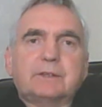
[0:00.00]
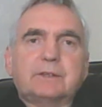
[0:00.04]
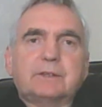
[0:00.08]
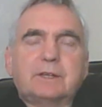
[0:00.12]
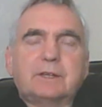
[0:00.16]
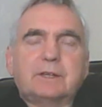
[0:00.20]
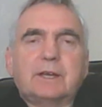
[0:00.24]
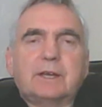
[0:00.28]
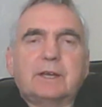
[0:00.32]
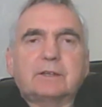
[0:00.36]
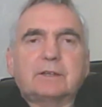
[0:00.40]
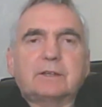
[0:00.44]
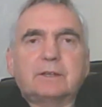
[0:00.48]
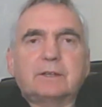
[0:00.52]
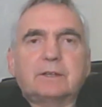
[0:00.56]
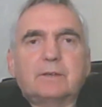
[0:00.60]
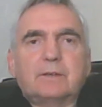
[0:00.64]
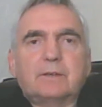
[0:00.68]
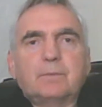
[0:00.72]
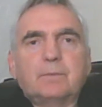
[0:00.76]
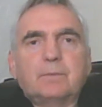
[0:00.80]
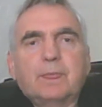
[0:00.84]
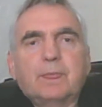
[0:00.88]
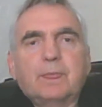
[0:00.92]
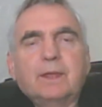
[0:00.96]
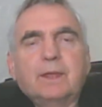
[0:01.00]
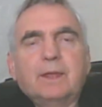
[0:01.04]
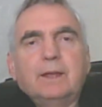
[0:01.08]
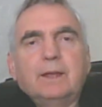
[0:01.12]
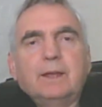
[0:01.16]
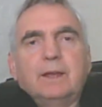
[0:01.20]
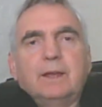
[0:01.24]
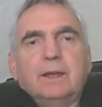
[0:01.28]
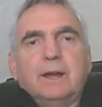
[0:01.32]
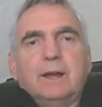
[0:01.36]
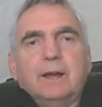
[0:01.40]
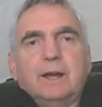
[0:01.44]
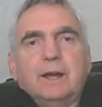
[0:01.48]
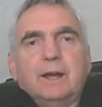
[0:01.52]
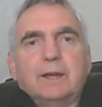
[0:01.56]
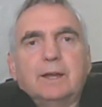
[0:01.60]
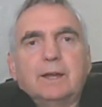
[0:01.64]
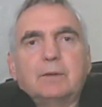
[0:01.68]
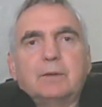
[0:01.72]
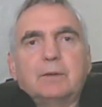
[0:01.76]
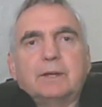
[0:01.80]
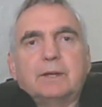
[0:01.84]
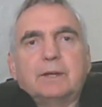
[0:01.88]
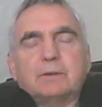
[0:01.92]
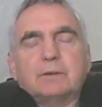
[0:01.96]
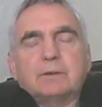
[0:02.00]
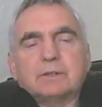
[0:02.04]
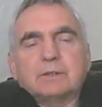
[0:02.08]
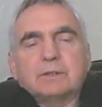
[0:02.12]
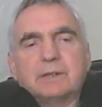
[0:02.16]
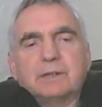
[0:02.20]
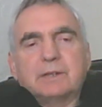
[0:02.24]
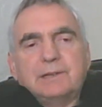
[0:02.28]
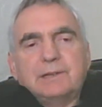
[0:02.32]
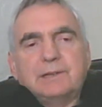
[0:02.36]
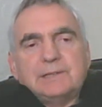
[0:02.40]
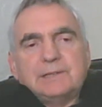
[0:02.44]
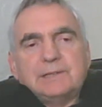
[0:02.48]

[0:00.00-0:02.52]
Llanelli, and I went out.